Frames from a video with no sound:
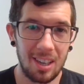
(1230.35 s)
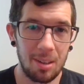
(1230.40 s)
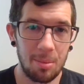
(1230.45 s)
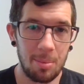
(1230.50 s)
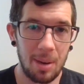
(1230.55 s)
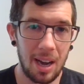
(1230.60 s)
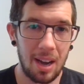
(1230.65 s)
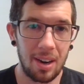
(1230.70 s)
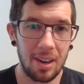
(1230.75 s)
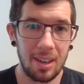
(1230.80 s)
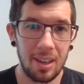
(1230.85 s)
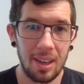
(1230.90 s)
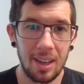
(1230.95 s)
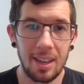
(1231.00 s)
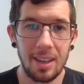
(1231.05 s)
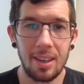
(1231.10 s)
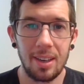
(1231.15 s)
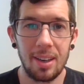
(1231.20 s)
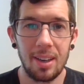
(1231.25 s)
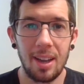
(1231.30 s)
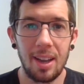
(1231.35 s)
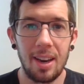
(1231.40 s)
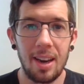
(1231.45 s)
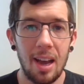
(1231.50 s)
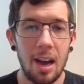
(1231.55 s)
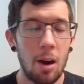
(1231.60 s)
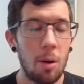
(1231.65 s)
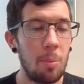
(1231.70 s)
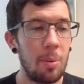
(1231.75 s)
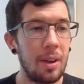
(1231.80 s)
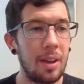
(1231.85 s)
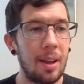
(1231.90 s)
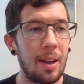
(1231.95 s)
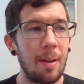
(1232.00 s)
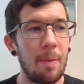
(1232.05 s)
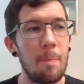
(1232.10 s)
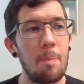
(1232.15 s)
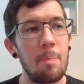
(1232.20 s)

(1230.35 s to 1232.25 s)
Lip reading: about it and helping,